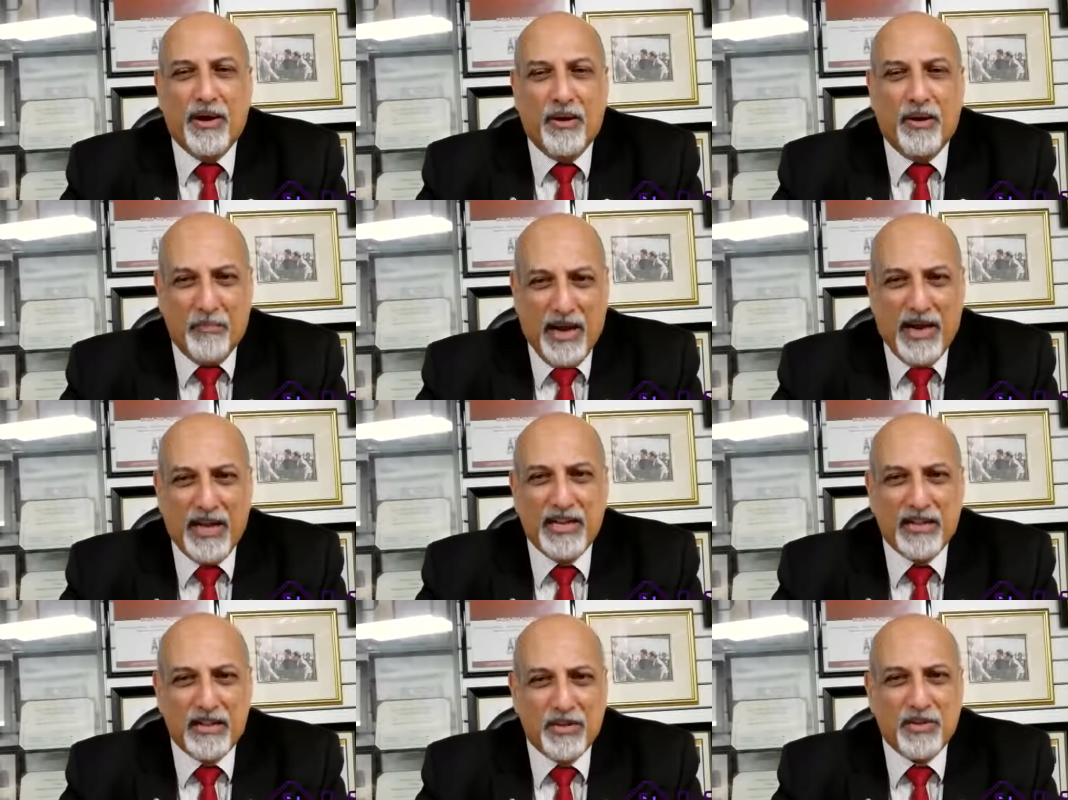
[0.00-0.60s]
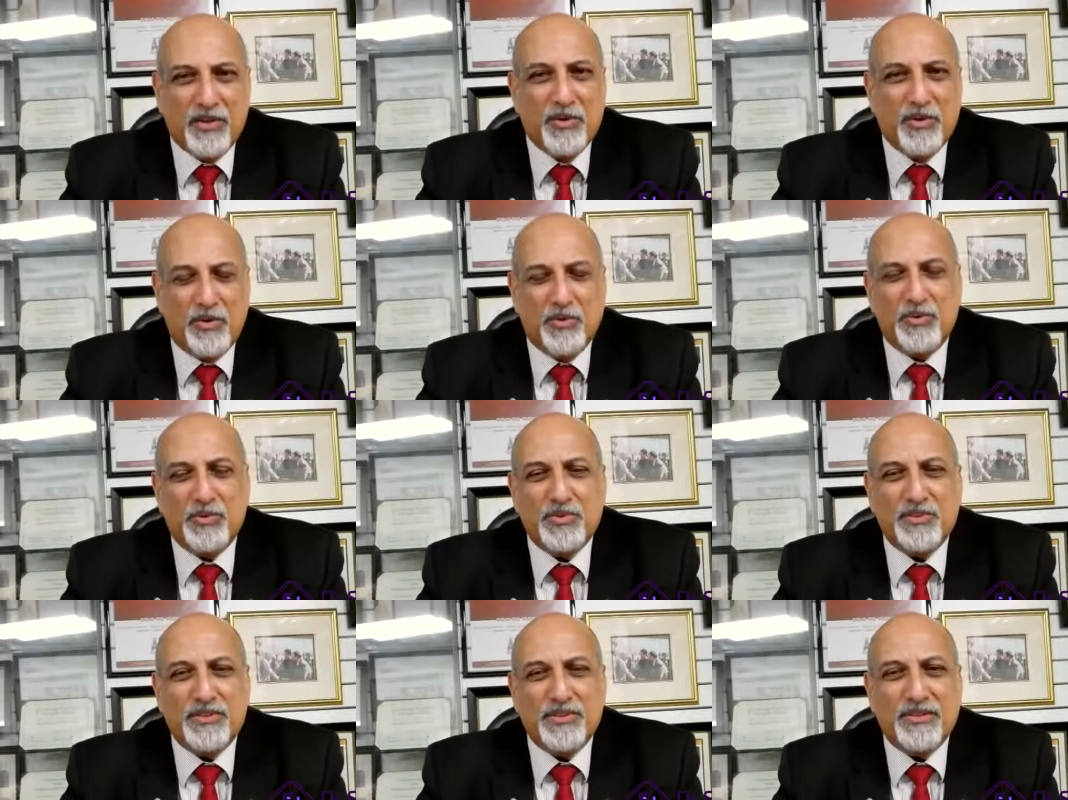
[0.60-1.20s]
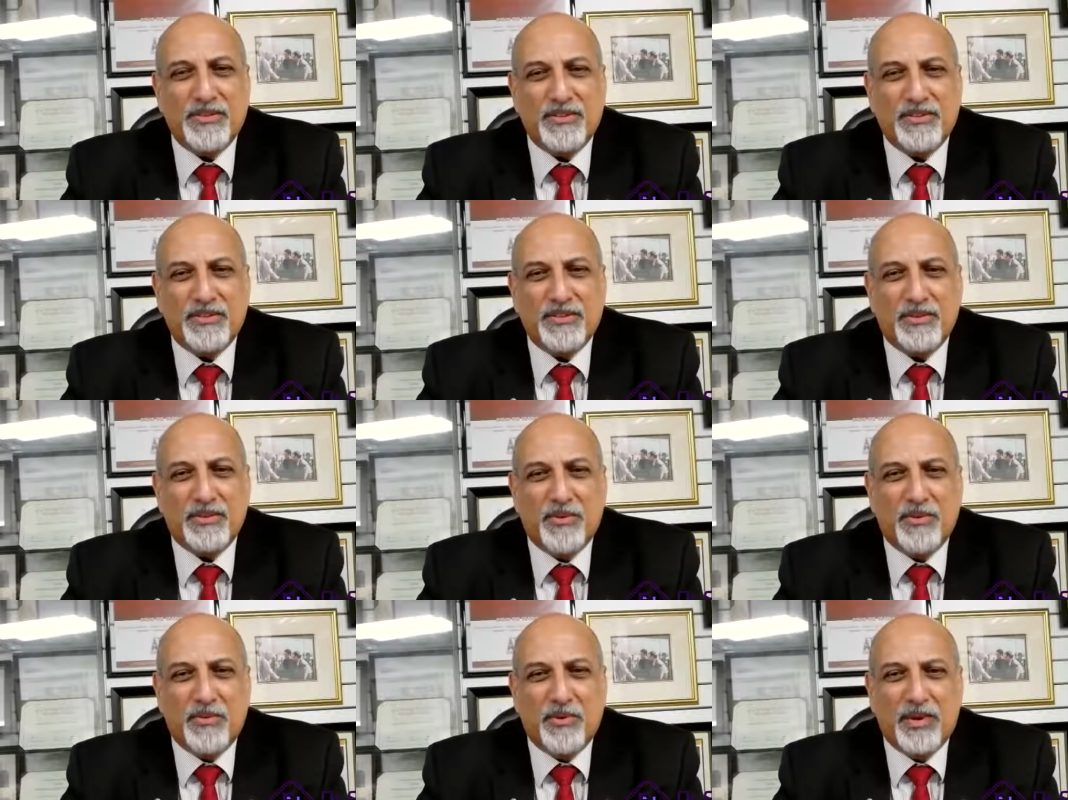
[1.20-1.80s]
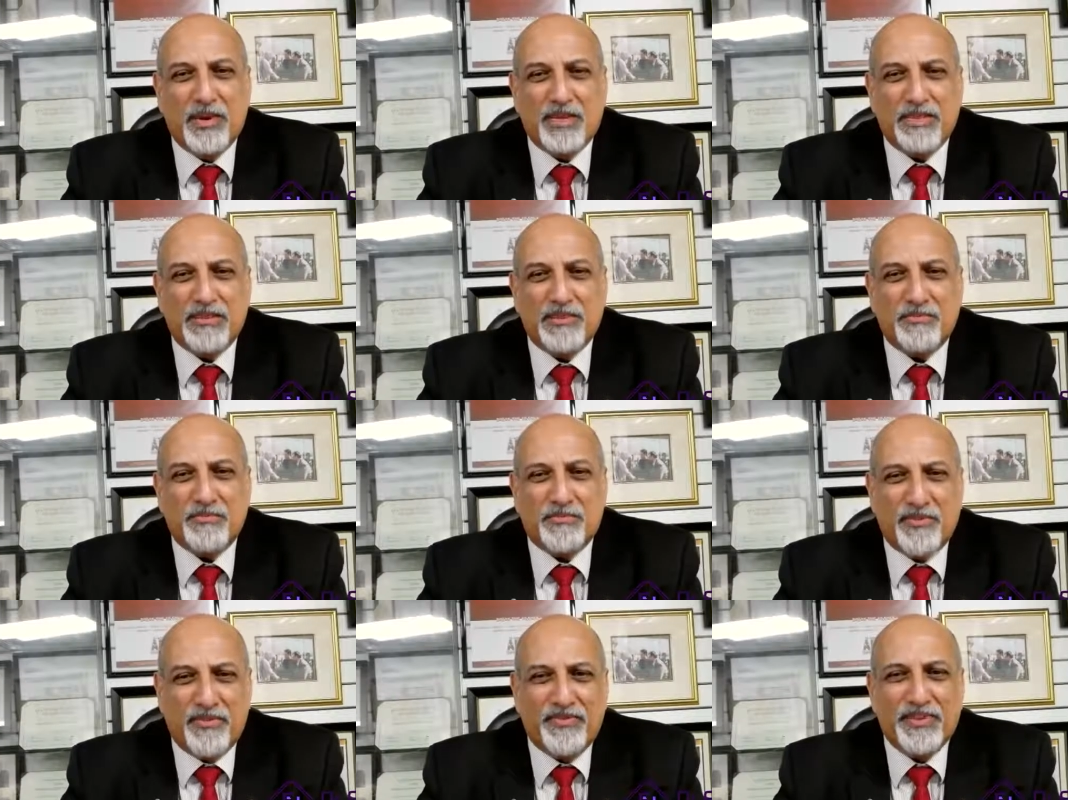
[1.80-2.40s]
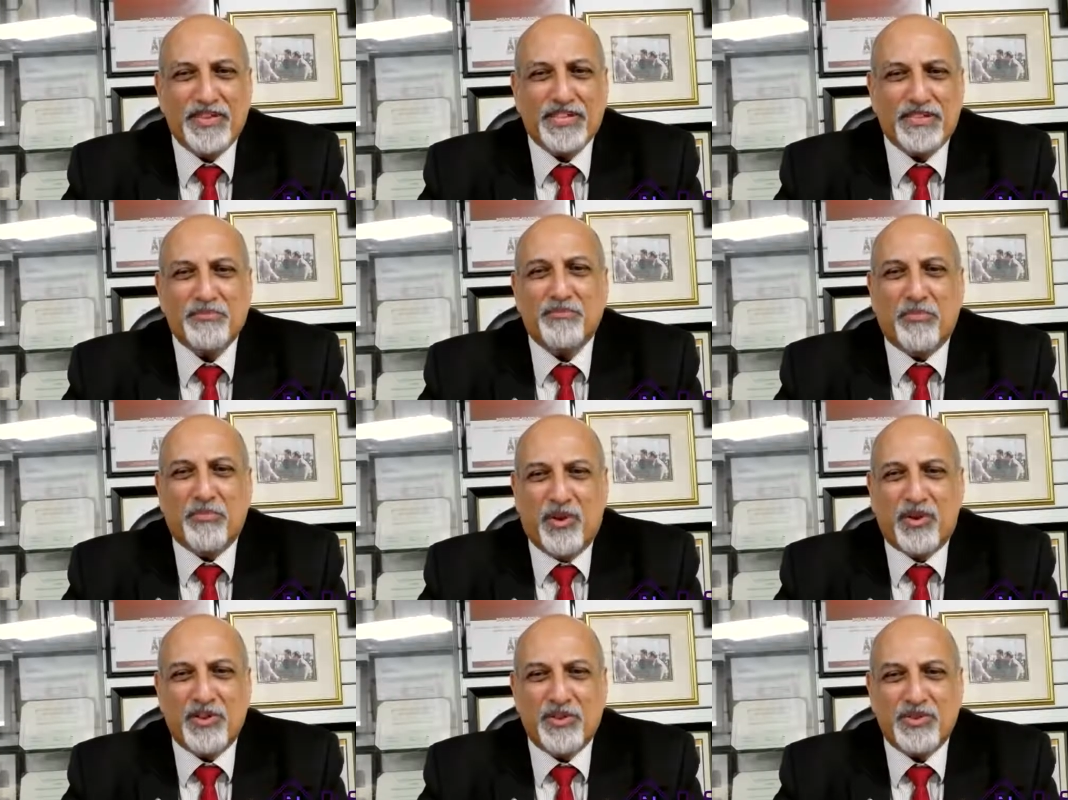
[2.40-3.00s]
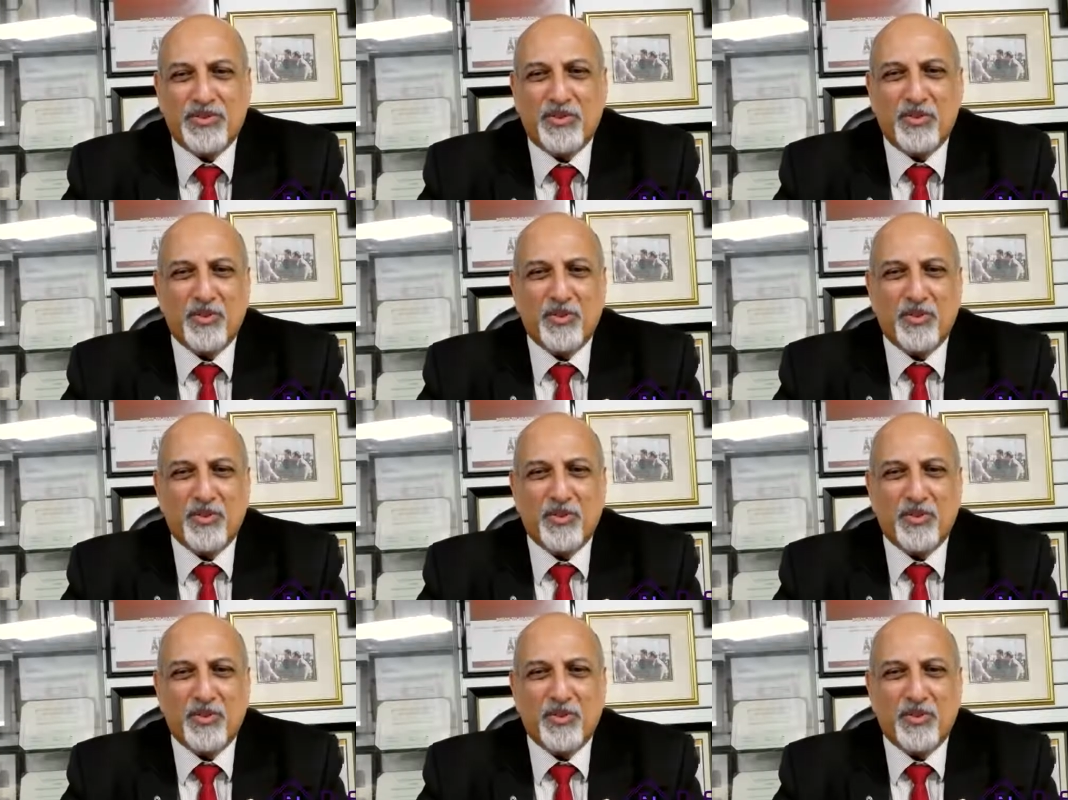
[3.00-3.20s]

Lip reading: among those was Professor Morris,